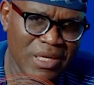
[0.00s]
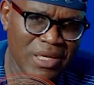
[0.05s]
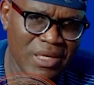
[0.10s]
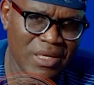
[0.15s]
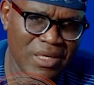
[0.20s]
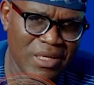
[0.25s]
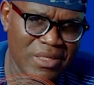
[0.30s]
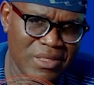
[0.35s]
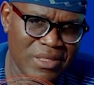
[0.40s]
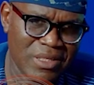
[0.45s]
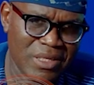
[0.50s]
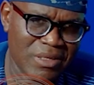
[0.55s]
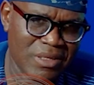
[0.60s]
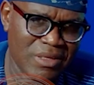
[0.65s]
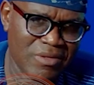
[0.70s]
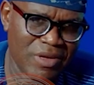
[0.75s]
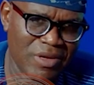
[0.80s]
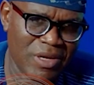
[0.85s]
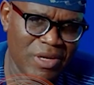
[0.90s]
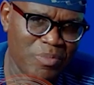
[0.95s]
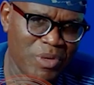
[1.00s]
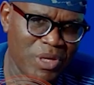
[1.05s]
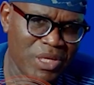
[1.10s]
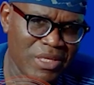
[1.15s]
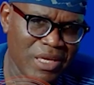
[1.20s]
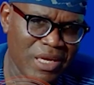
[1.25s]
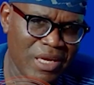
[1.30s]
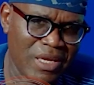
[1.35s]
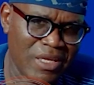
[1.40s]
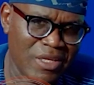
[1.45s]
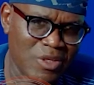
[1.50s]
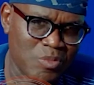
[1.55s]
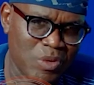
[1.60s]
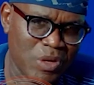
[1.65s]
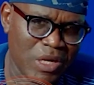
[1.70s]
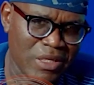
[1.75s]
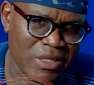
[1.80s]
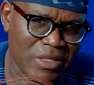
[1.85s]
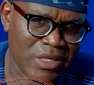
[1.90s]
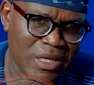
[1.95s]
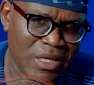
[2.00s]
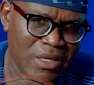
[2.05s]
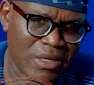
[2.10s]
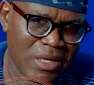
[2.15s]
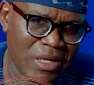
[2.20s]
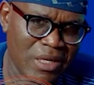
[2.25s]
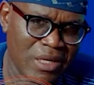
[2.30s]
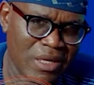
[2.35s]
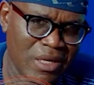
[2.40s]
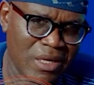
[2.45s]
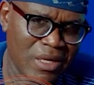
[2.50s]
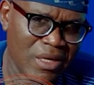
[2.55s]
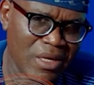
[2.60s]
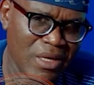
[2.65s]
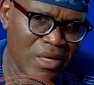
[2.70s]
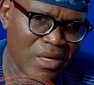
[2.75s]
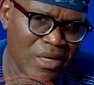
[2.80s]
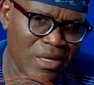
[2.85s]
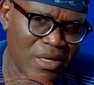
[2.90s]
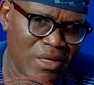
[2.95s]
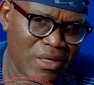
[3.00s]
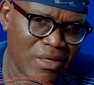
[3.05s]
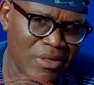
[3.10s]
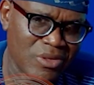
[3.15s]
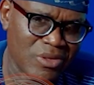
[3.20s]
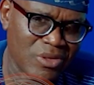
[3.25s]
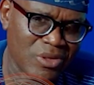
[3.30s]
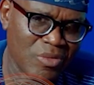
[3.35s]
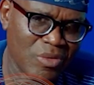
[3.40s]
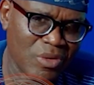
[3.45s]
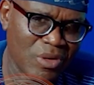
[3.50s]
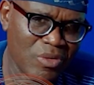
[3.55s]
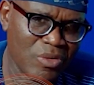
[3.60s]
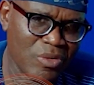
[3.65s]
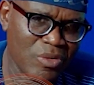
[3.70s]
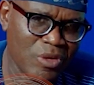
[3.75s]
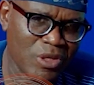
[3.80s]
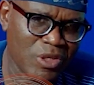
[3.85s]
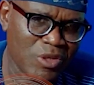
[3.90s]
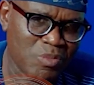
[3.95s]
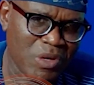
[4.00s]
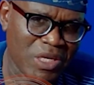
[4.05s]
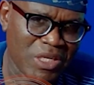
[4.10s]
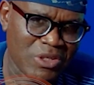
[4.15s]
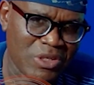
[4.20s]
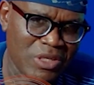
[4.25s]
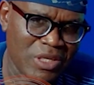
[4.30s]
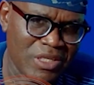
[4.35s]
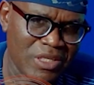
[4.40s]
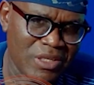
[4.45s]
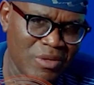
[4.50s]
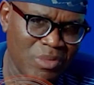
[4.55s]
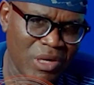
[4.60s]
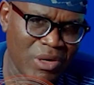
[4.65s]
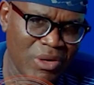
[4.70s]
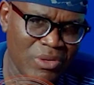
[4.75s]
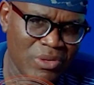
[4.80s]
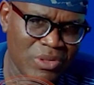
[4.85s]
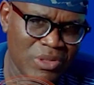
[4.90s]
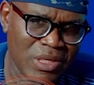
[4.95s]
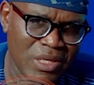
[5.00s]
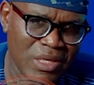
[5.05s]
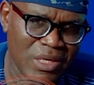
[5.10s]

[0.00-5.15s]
he is a developmental expert, and he's someone who is passionate about